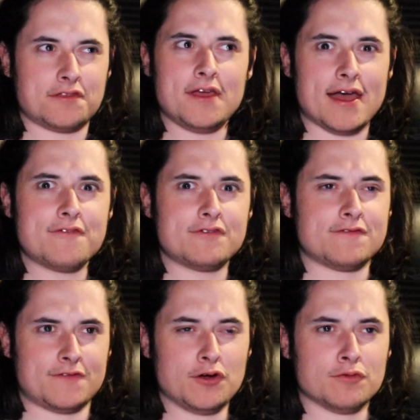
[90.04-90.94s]
I think every
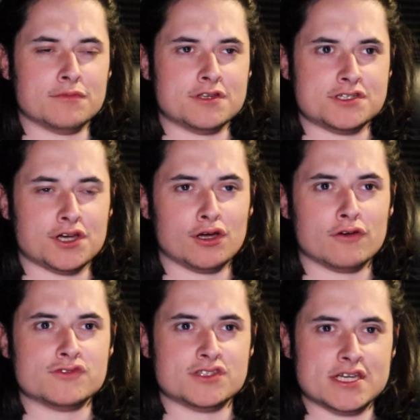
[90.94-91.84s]
film
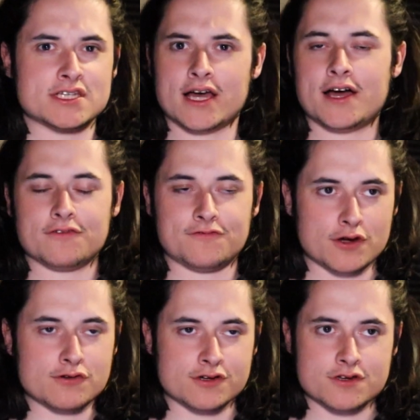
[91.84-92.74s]
deserves this kind of
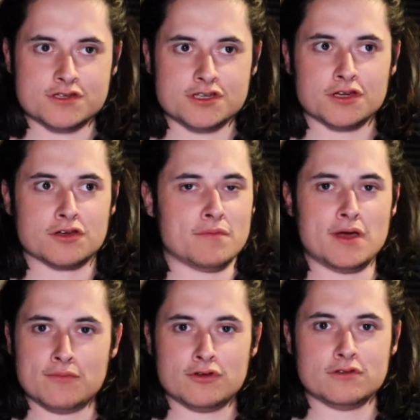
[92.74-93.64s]
focus and
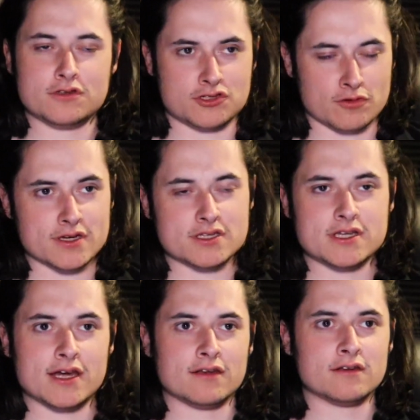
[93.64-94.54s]
commitment to some
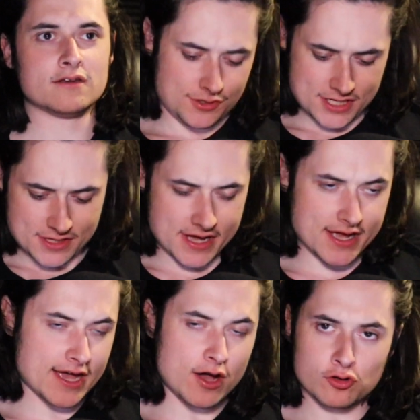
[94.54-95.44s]
extent. You sit there,
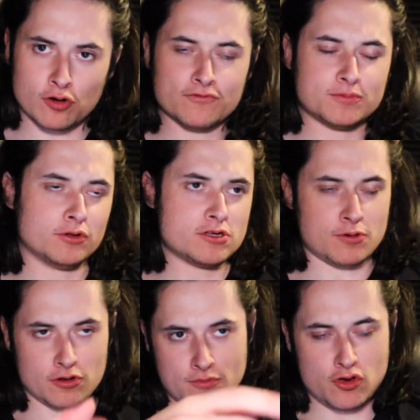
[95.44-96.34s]
you get all comfortable, you
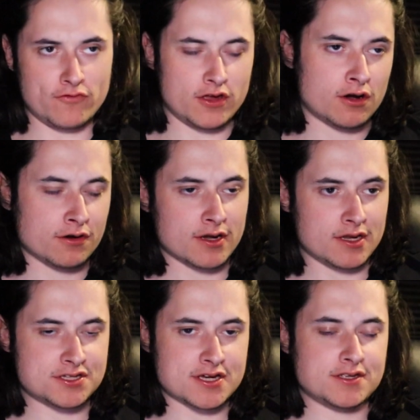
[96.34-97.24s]
put the movie on and
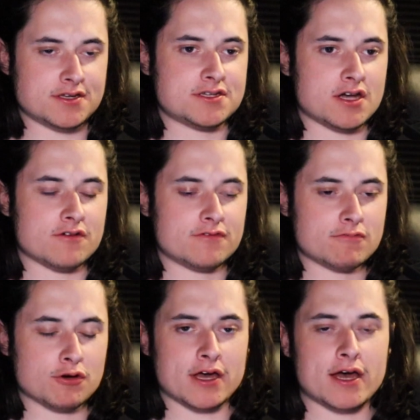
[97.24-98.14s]
you say to yourself,
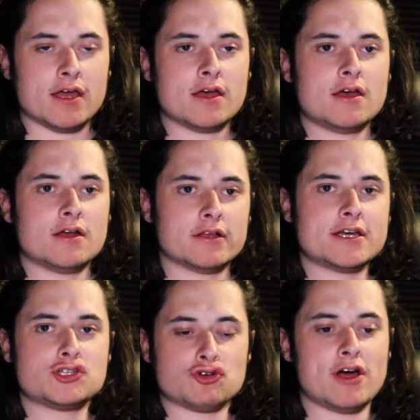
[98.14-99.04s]
okay,
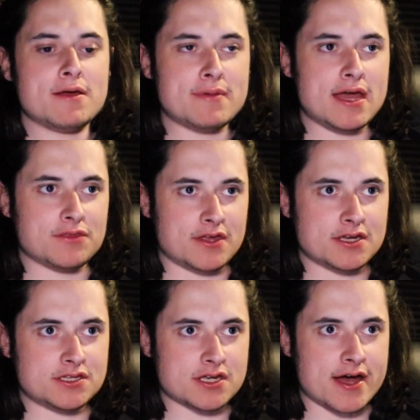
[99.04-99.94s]
let's try and make
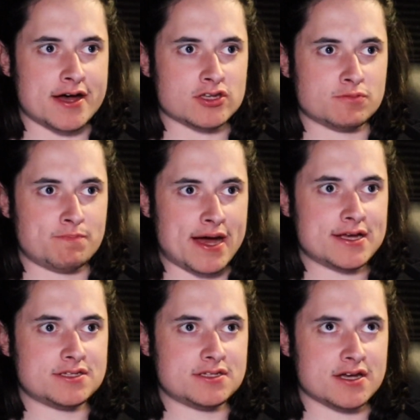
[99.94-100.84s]
this as
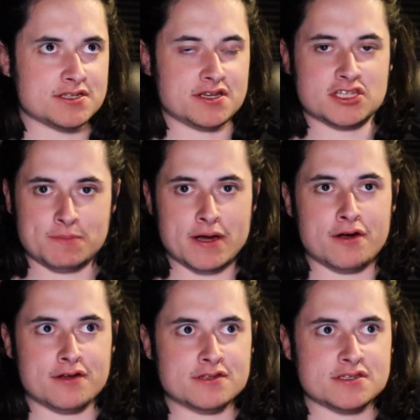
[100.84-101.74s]
best as an
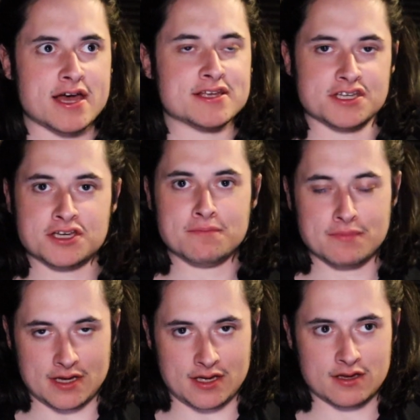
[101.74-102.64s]
experience as it can
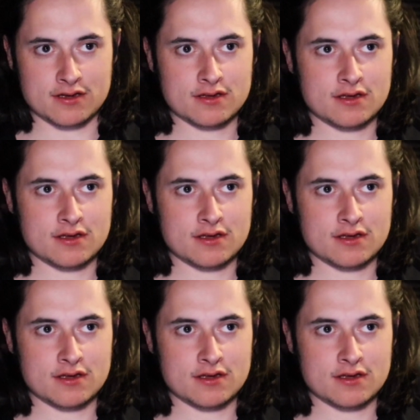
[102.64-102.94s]
be.